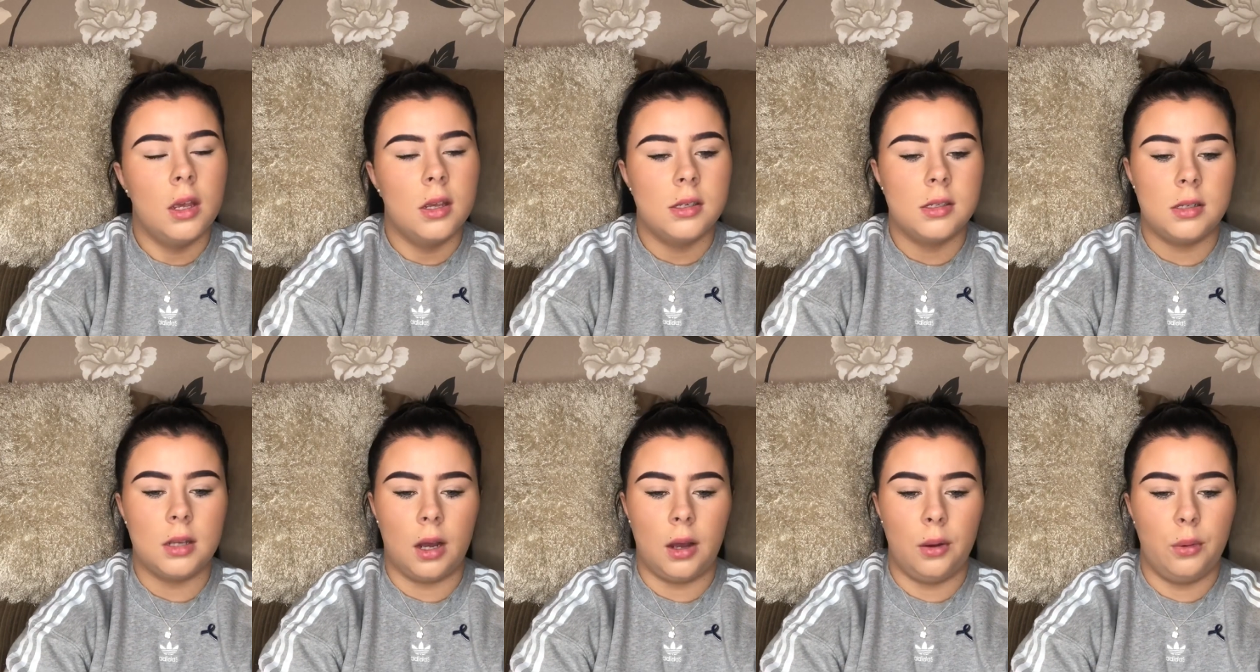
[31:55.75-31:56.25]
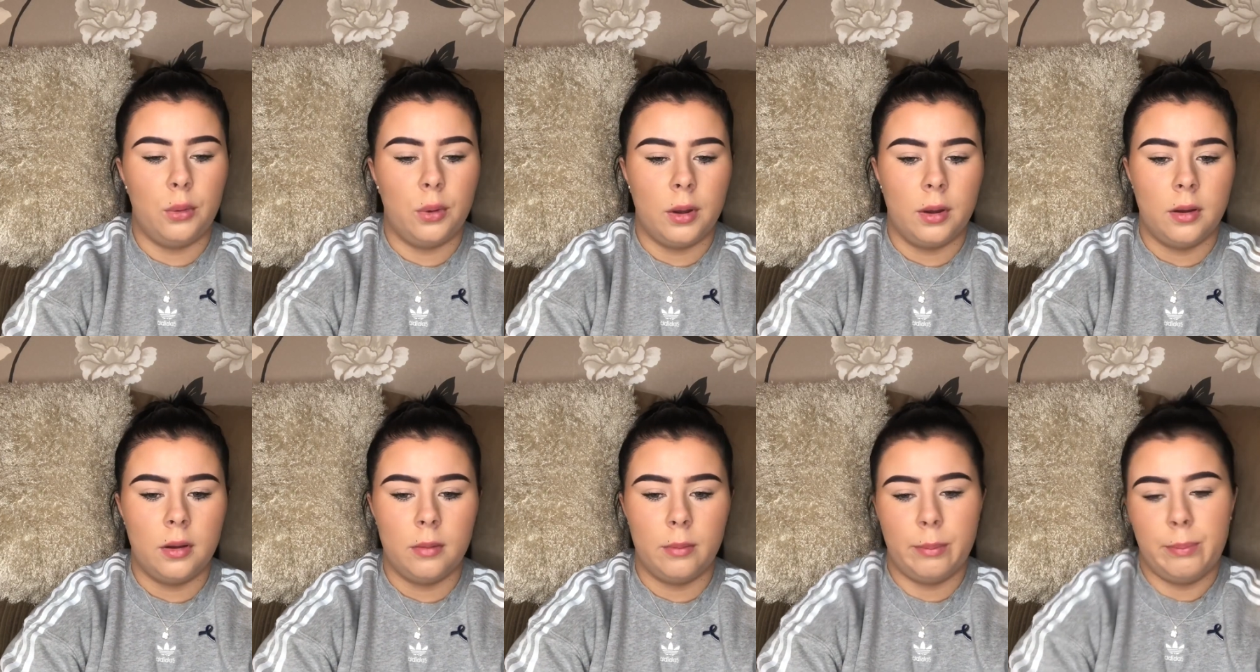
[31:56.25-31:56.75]
So
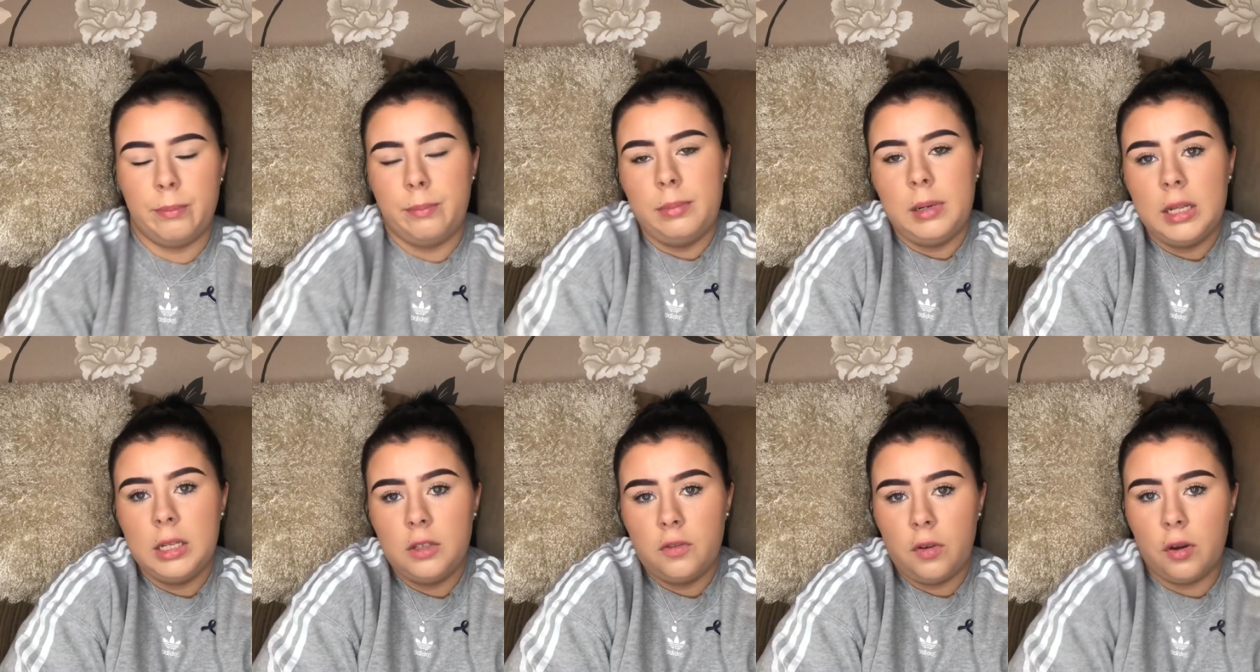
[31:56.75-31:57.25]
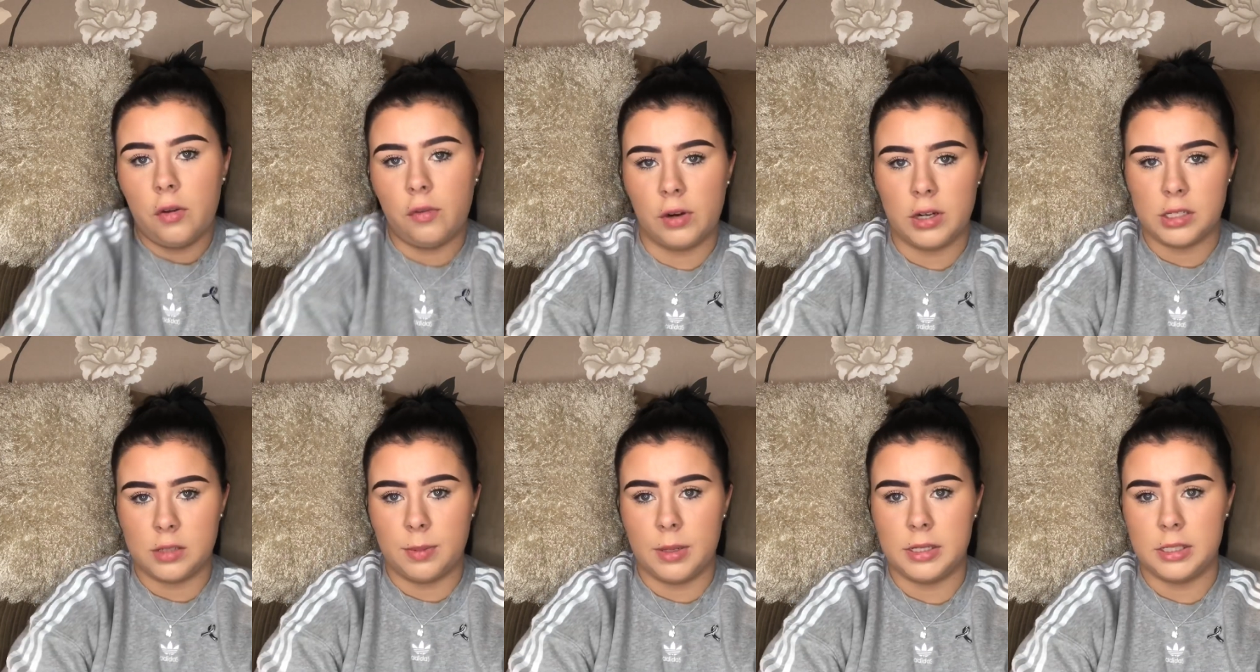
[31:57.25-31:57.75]
please feel
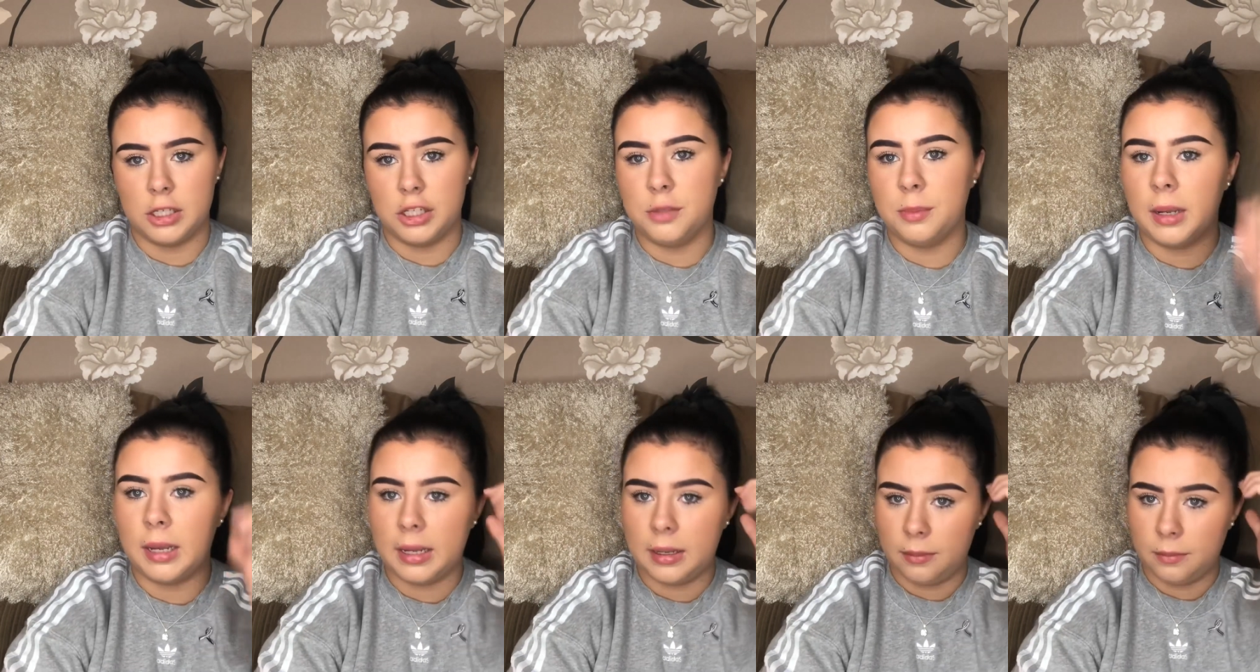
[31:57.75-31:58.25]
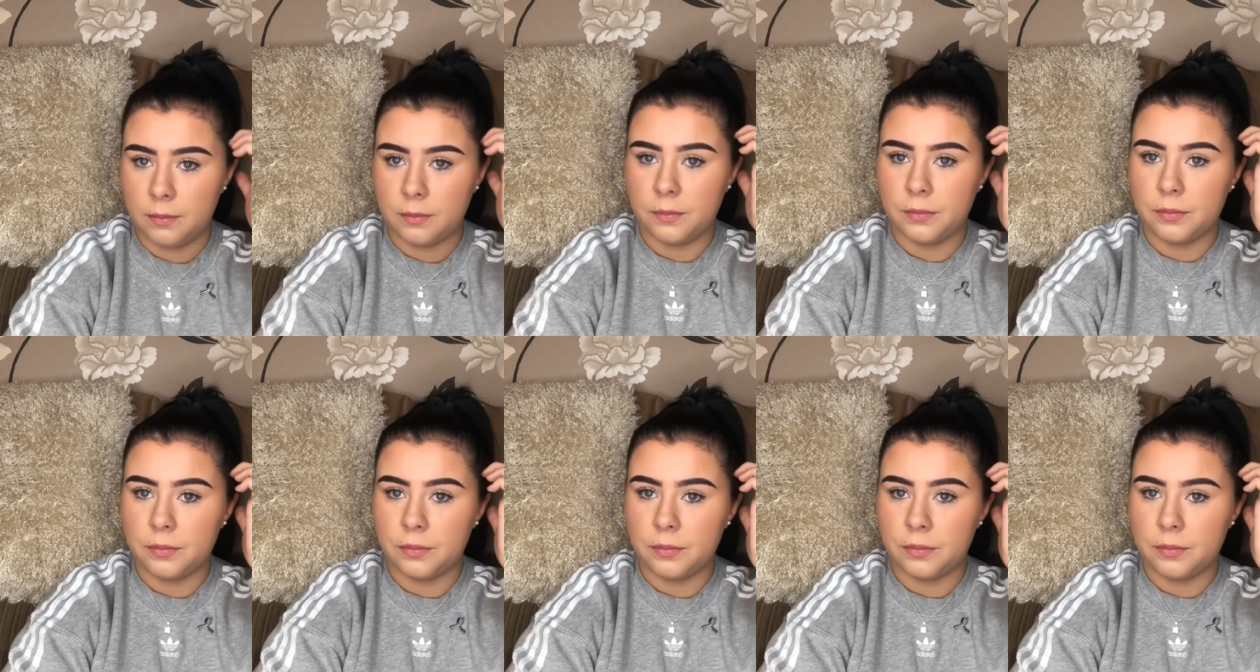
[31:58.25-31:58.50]
free to message me